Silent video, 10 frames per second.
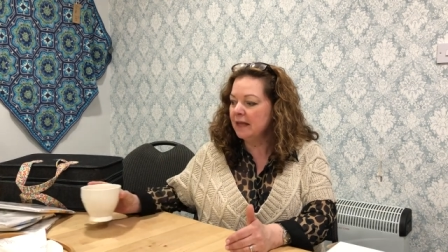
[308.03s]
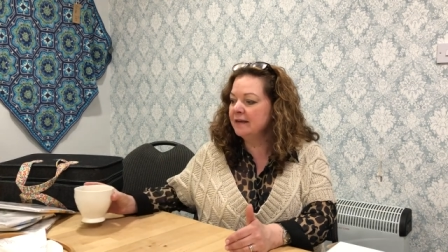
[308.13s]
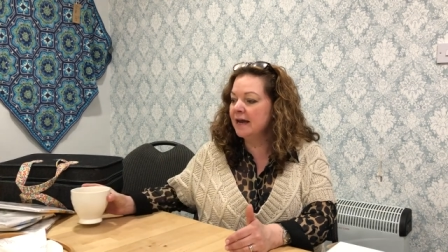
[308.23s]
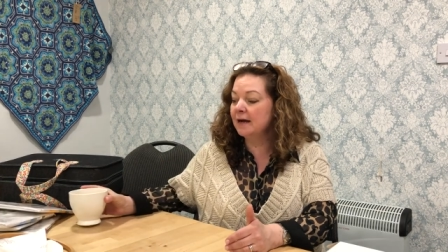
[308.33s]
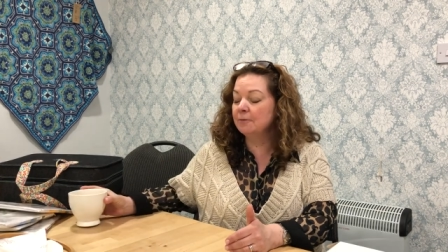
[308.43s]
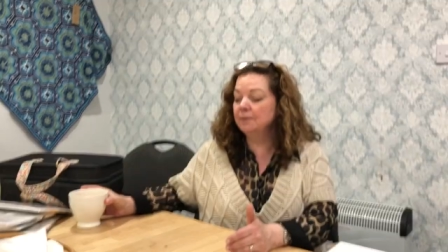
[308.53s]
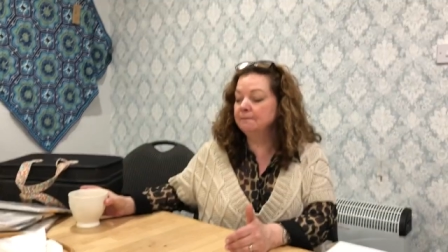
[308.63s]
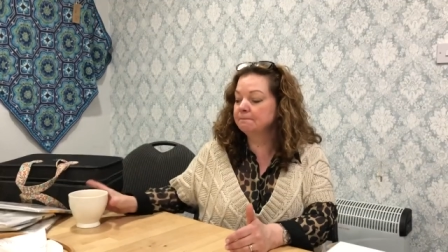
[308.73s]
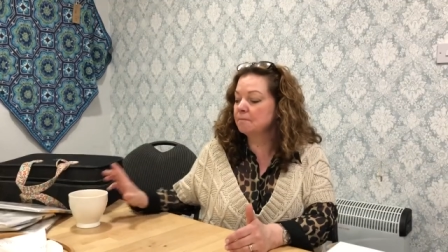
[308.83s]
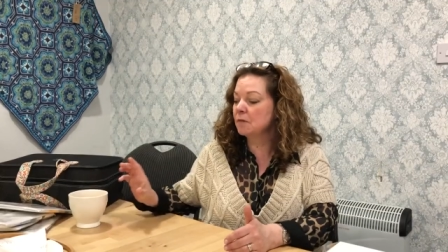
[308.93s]

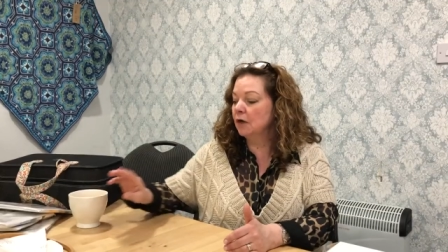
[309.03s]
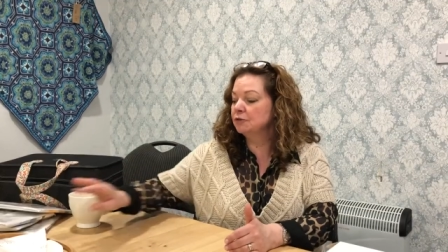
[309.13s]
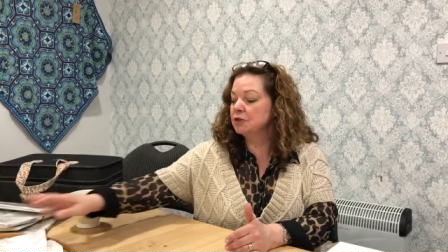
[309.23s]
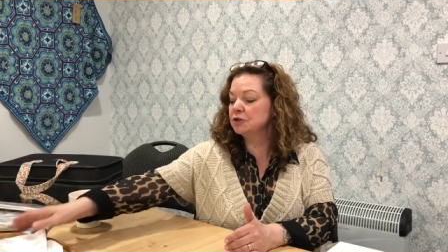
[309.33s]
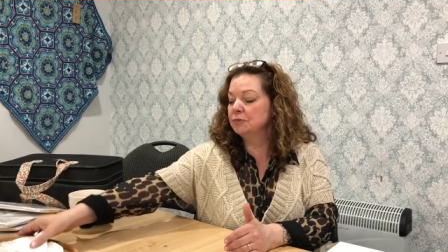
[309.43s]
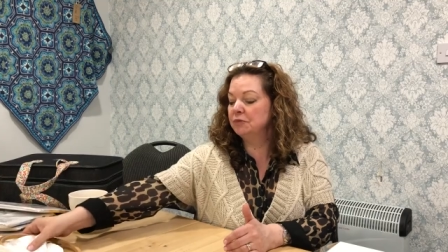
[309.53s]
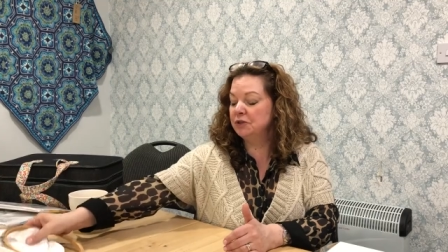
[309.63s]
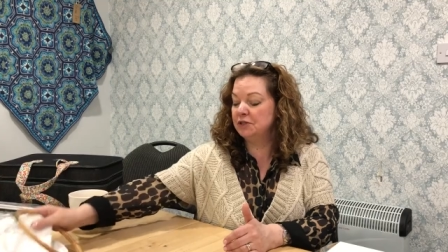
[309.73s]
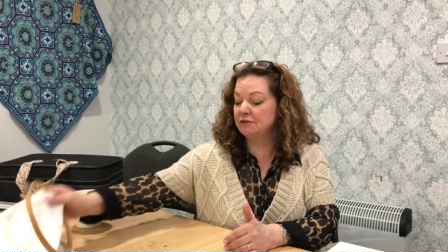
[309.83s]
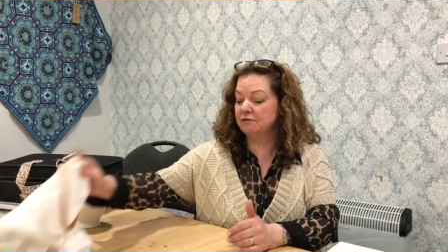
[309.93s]
Now, onto
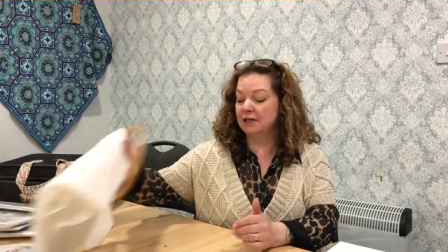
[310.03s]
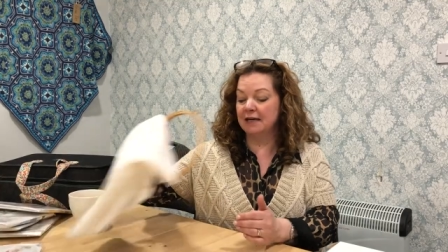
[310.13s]
something different.